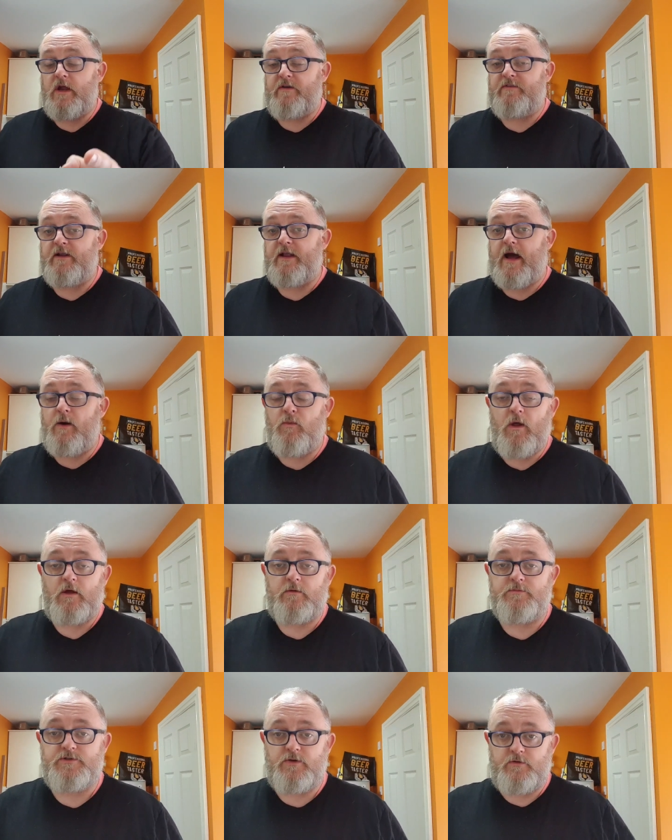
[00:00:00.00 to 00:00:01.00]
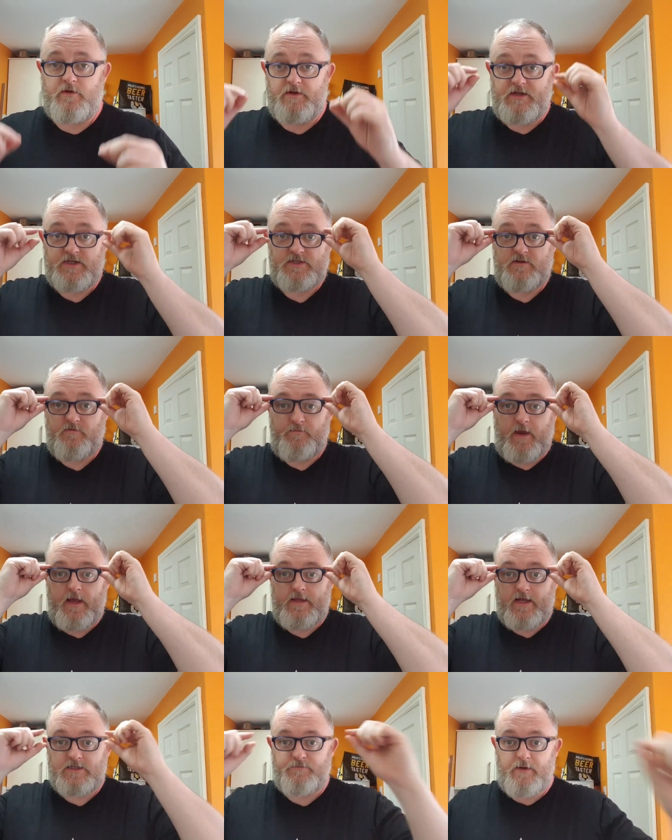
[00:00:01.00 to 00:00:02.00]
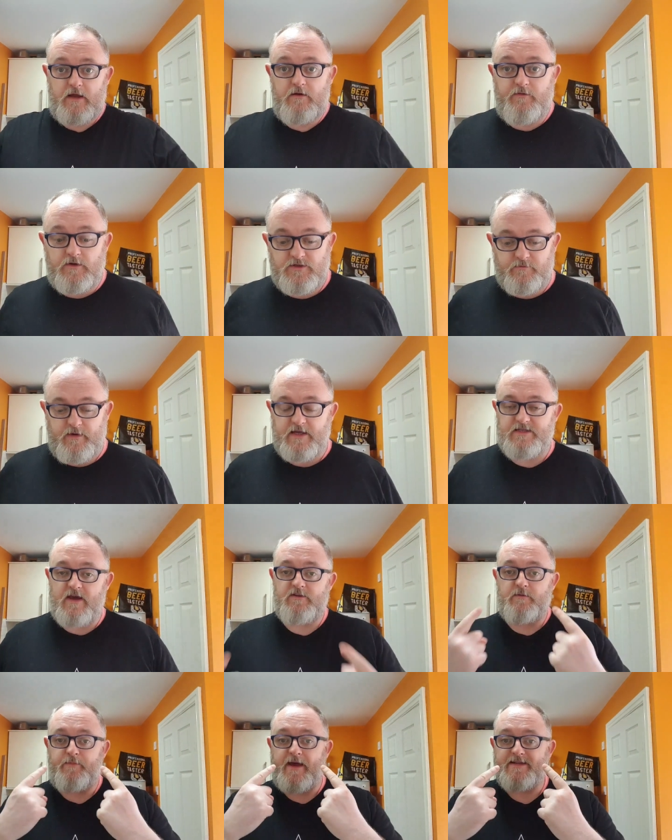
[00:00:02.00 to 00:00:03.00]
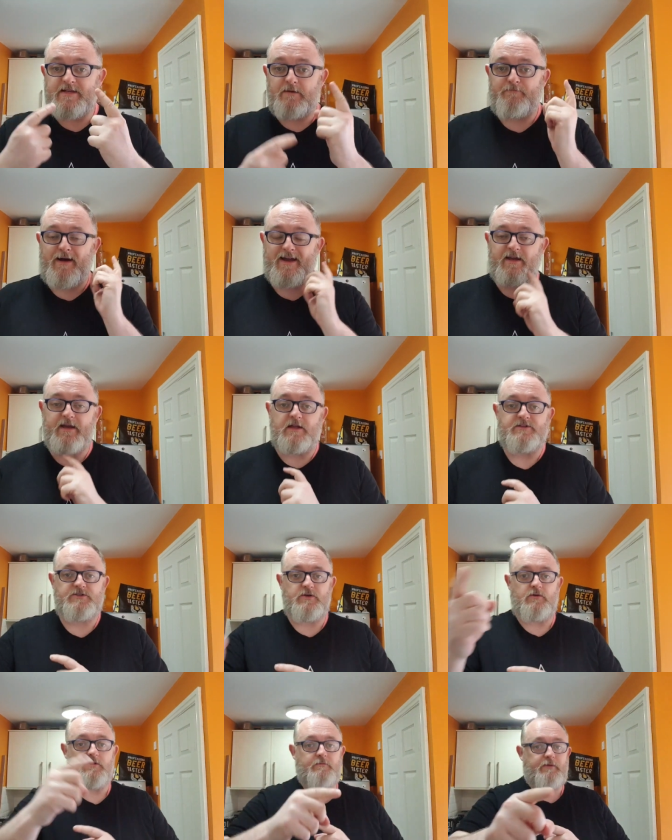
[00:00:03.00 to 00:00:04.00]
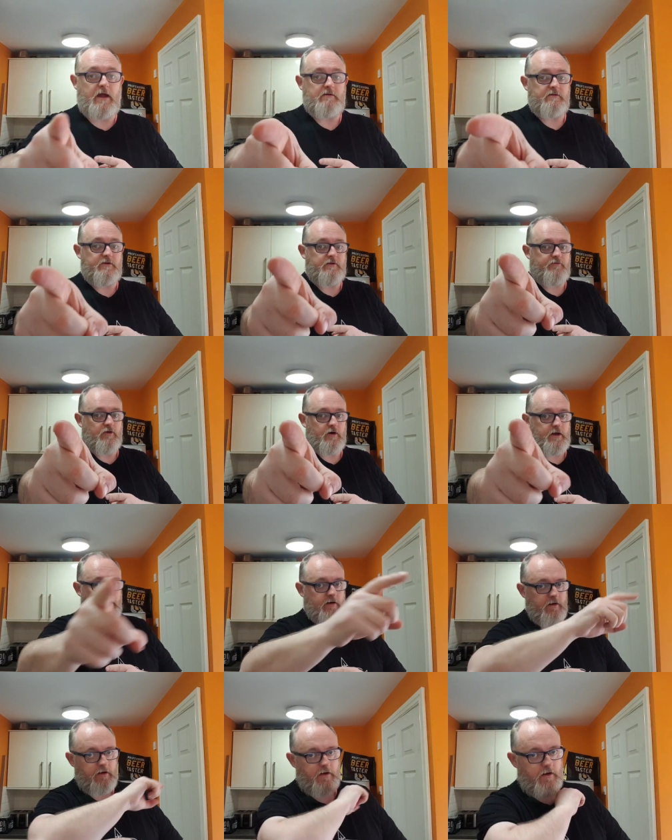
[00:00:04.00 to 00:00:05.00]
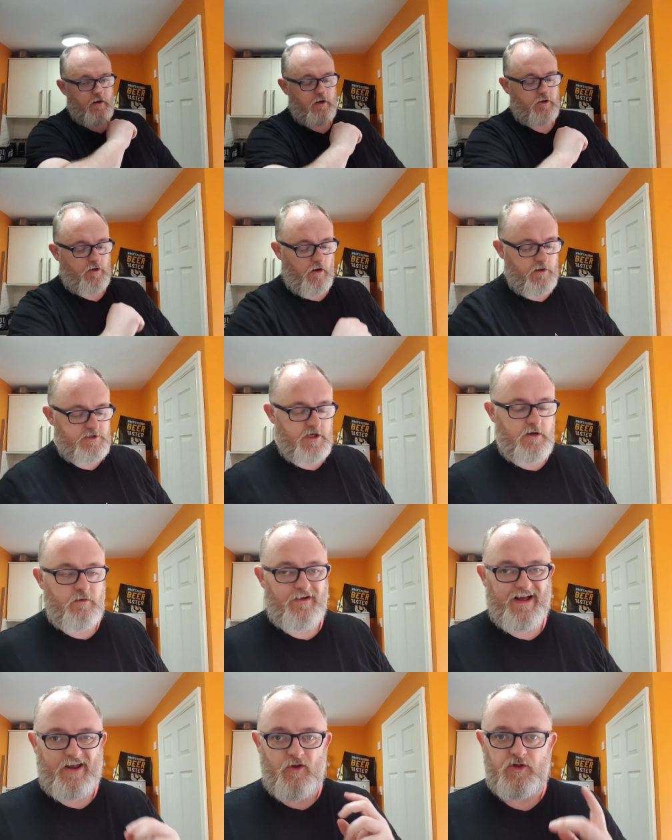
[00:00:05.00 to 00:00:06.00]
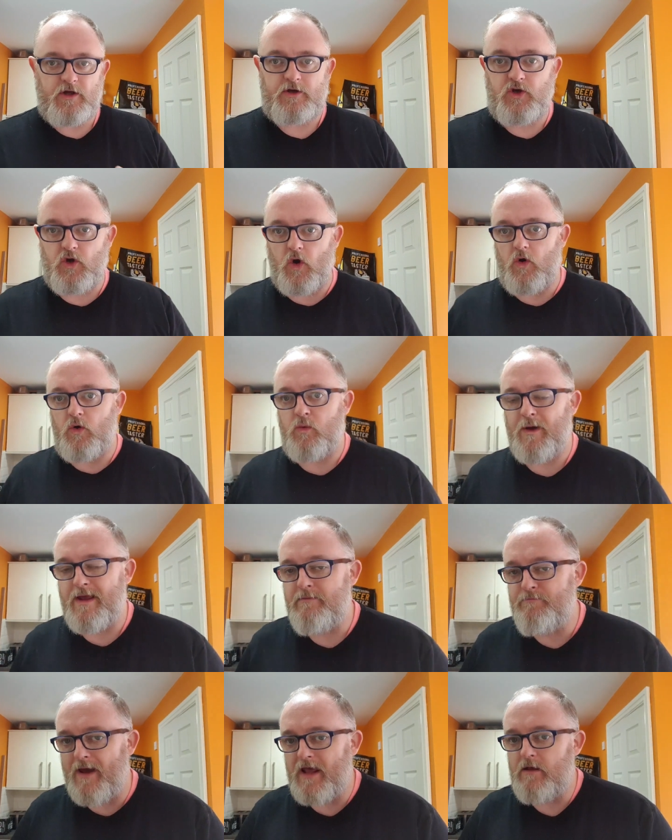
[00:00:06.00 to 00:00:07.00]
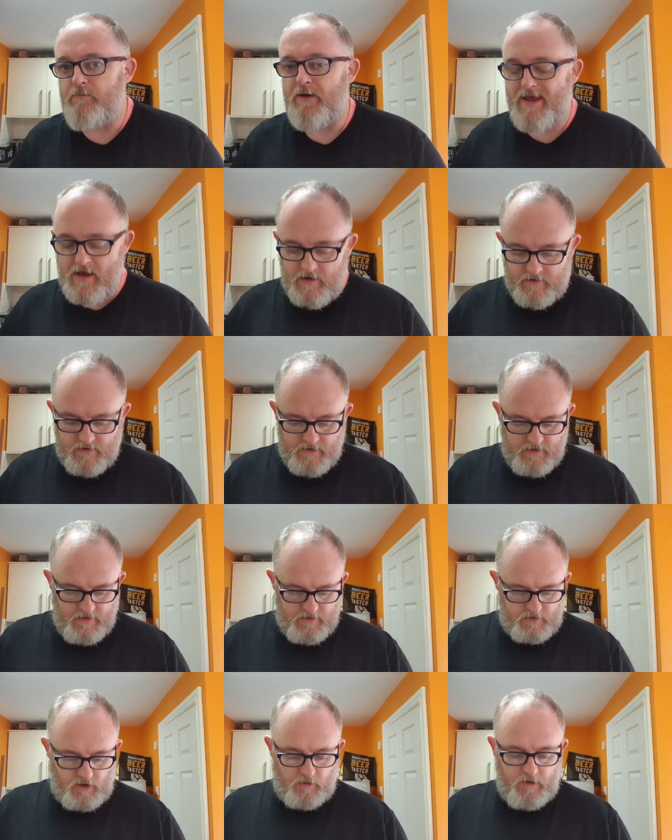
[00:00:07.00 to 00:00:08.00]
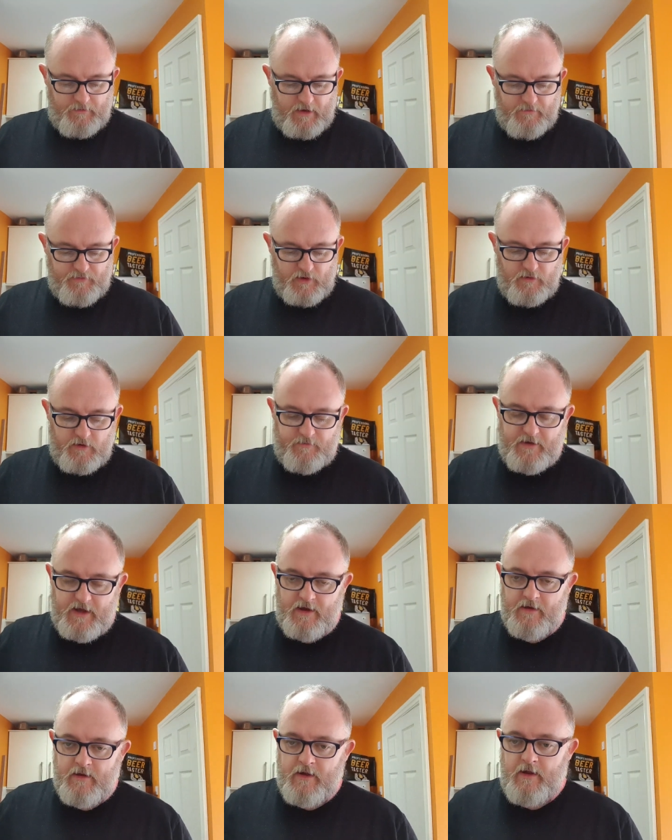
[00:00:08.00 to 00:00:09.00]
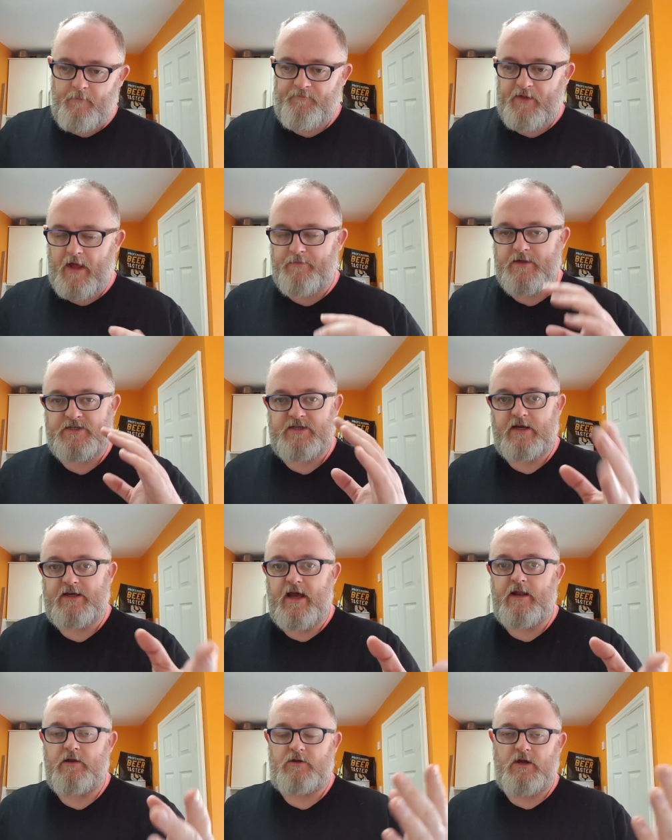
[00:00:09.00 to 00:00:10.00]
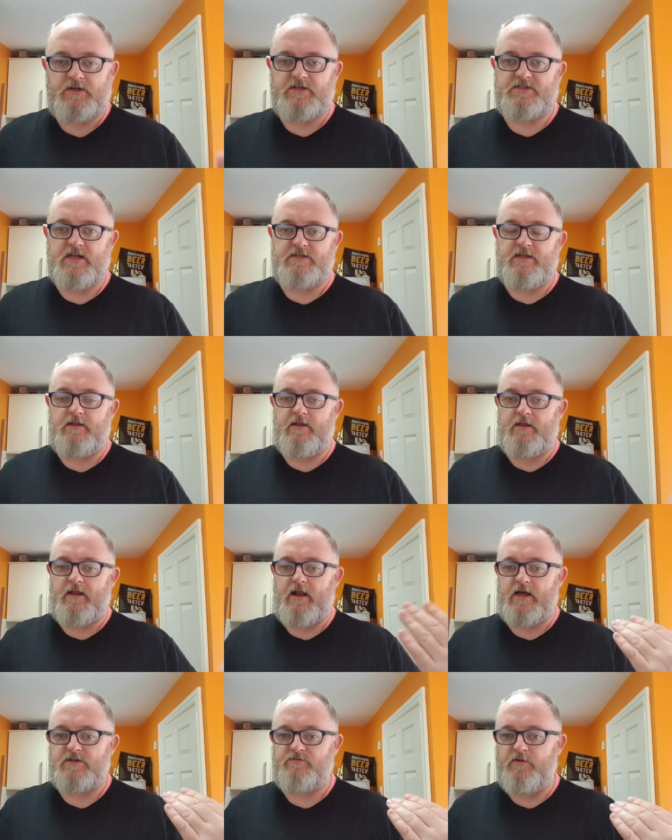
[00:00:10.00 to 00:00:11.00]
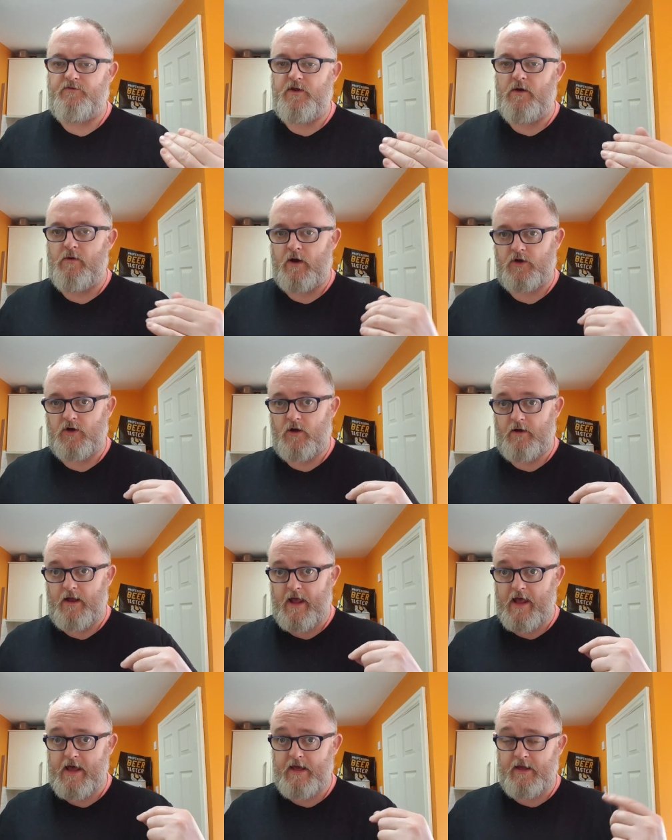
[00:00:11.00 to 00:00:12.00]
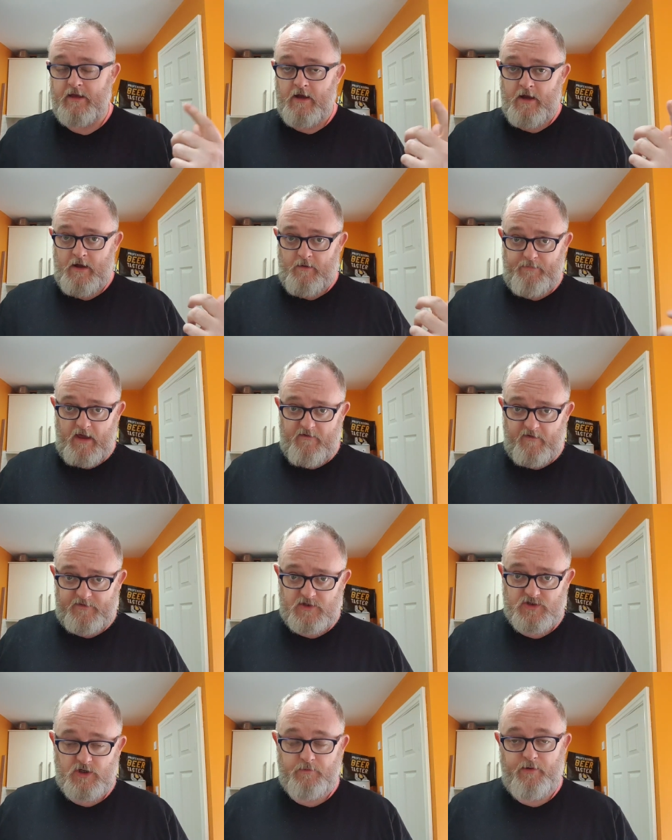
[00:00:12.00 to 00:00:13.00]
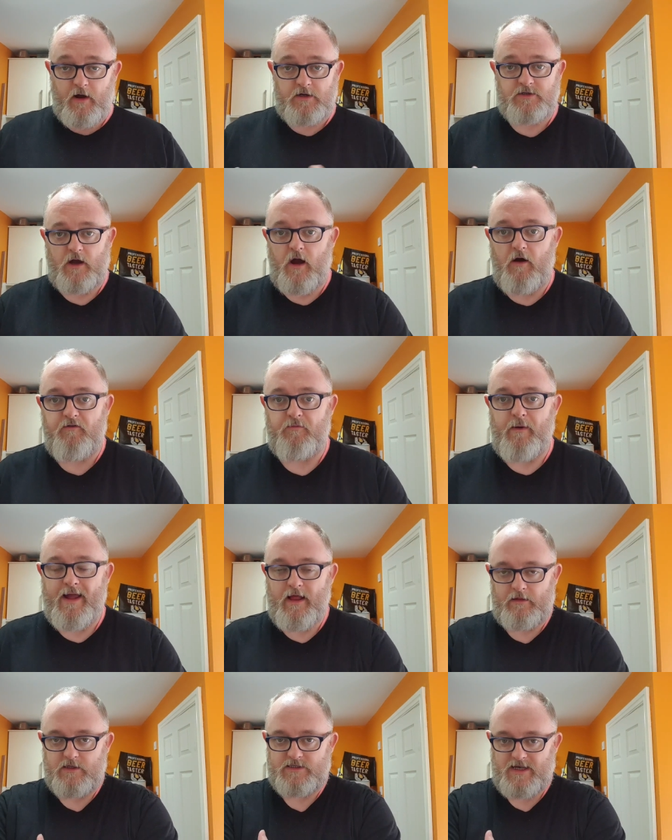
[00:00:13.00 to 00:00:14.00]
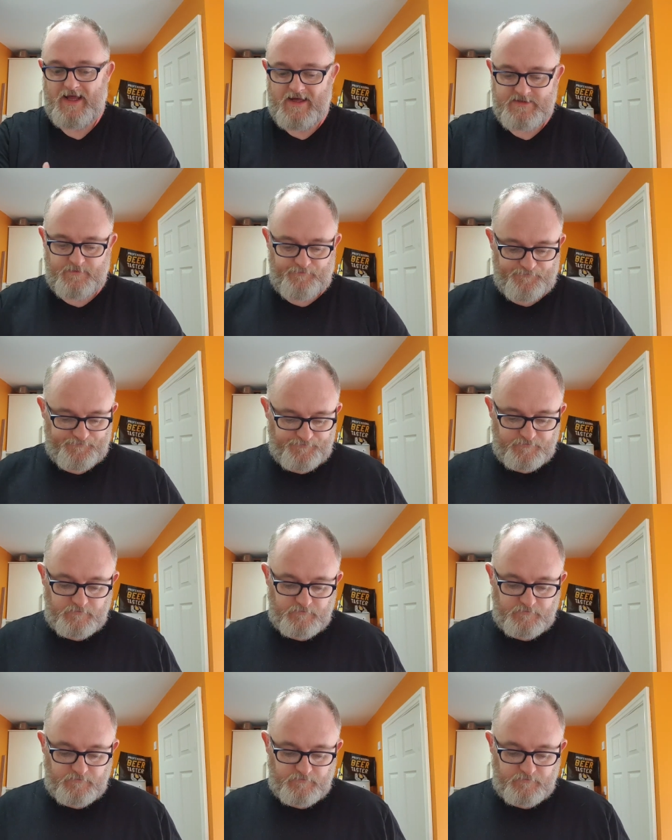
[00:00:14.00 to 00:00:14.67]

Good evening and welcome to another edition of Beer Dad's Beer Reviews with me, Dave the Beer Dad, back again to do another beer review for you. Gonna do another Galway Bay beer, Galway Bay Brewery beer. And this, again, as I said in the last review, I got a Beer 52 box off my eldest lad